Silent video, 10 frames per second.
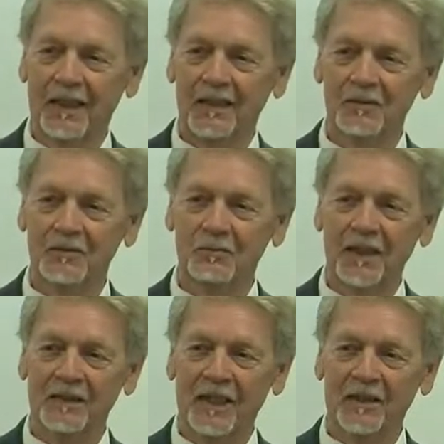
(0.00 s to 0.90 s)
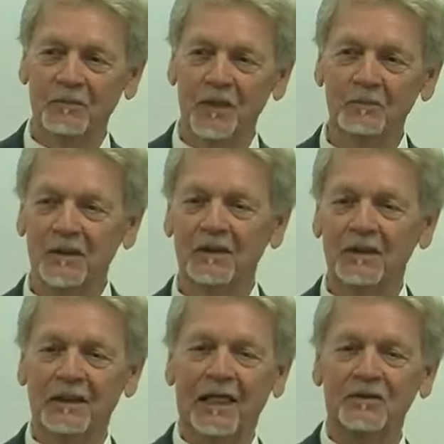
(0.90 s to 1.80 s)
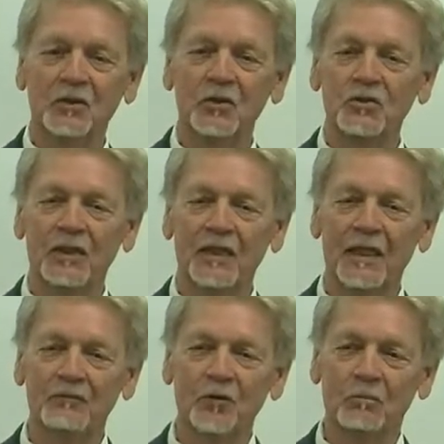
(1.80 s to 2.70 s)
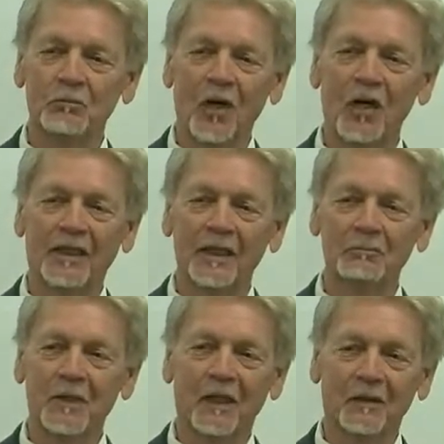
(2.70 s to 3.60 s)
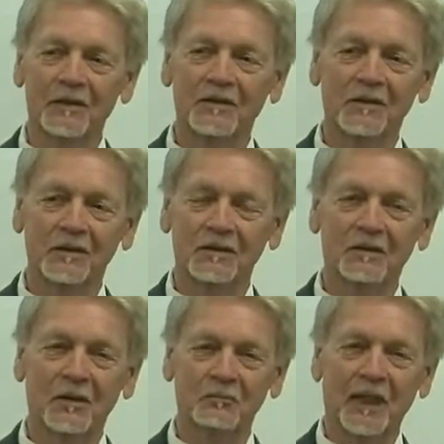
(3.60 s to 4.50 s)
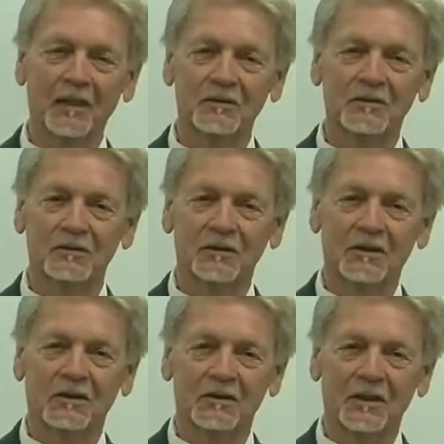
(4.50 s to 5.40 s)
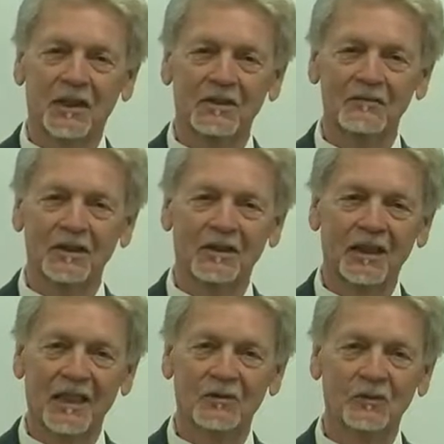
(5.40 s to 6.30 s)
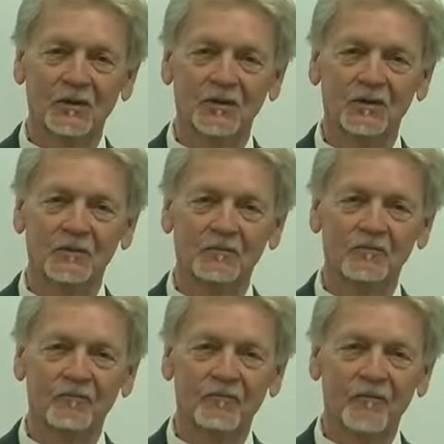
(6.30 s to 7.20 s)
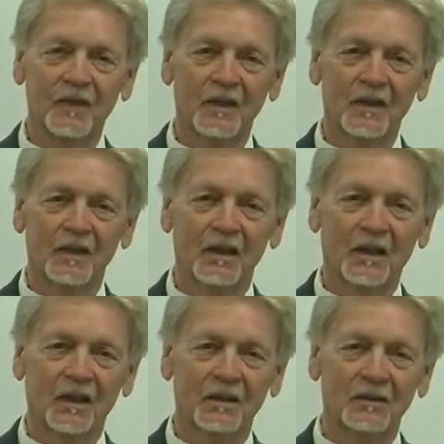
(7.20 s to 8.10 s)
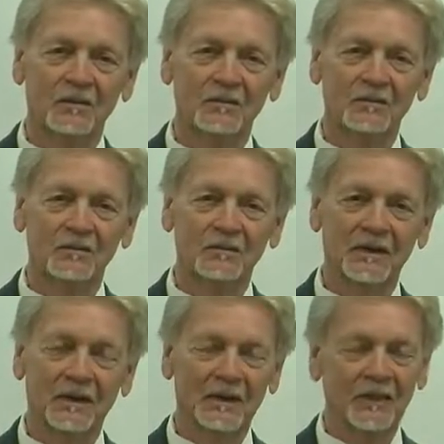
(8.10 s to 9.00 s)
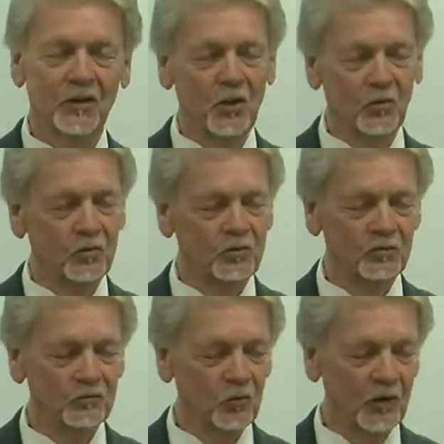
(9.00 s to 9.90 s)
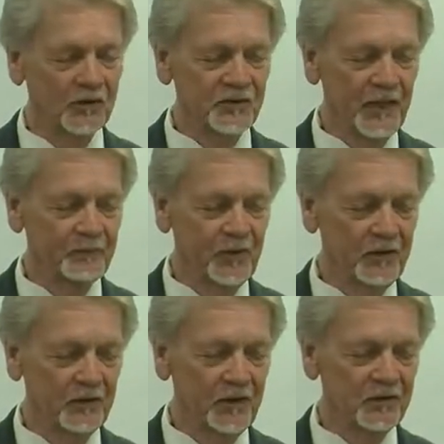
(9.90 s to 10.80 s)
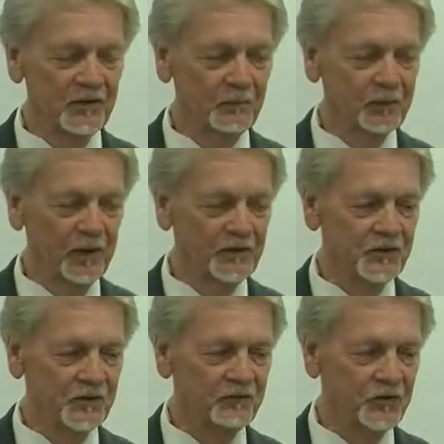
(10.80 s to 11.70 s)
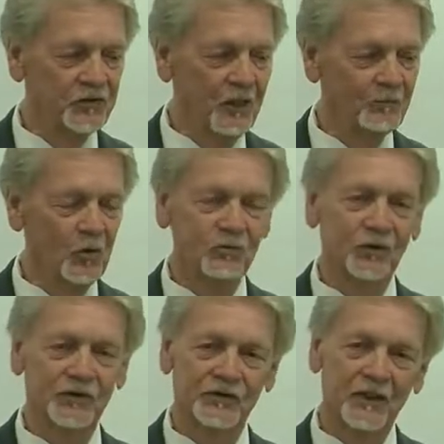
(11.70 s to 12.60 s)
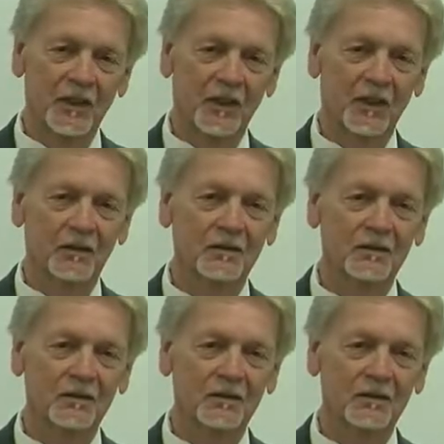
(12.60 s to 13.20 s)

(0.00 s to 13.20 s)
and to make that commitment. And usually, if you're mocking marriage about the, the covenant language, uh, I know we're accepting in some places if you jump over a stick,